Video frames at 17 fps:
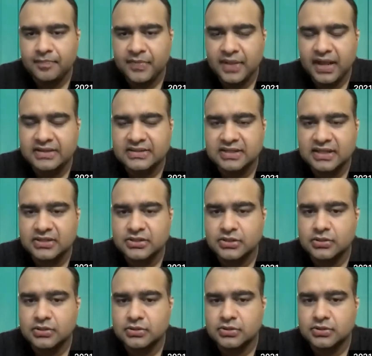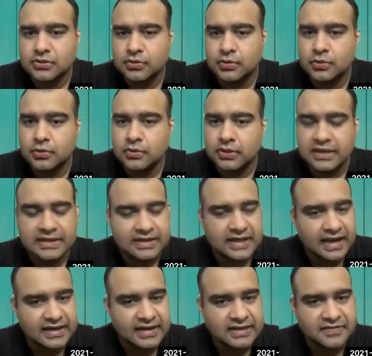as such. So
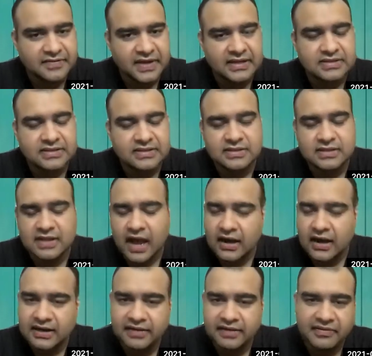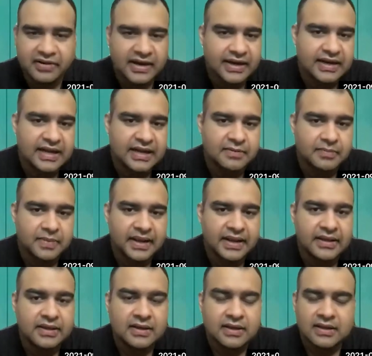indirect effects are definitely at
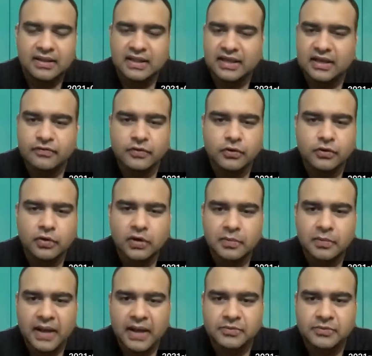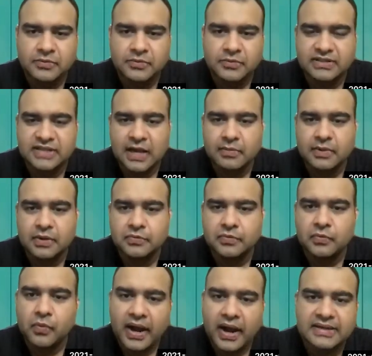play. Think of Google Maps, for example.
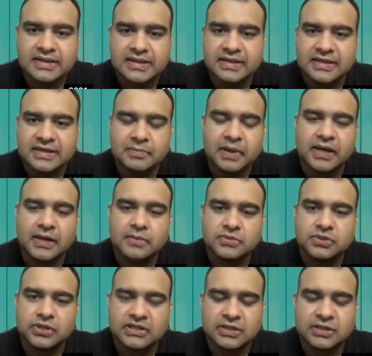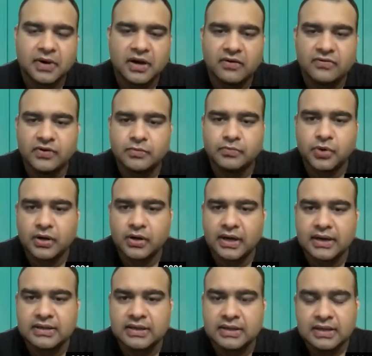Why did it become such a powerful
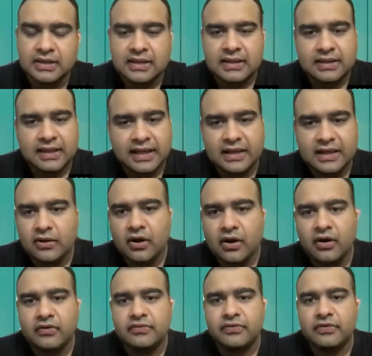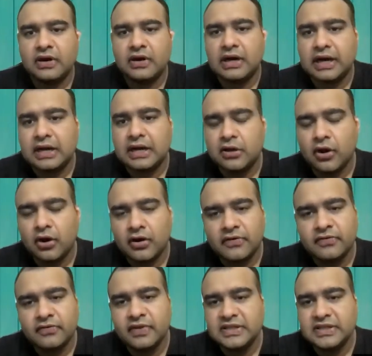product? Think of a lot
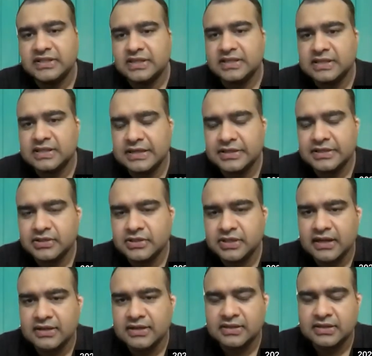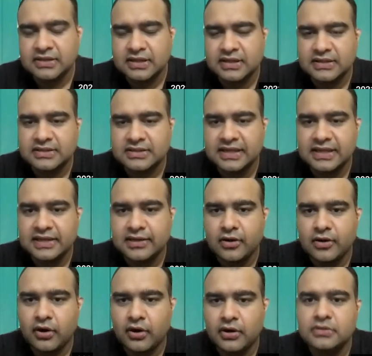of widgets that you start seeing
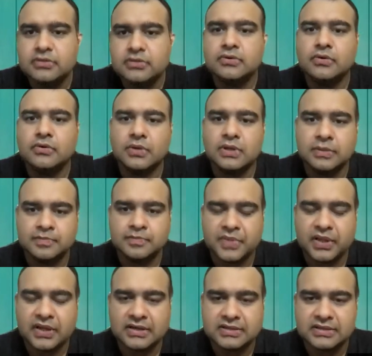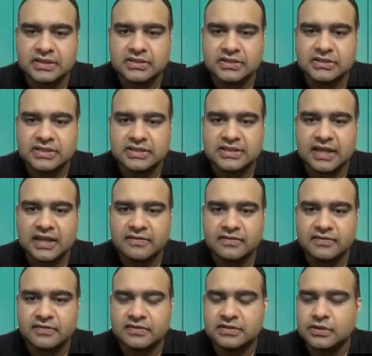on Google search itself.
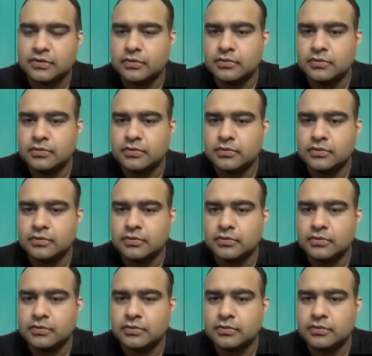So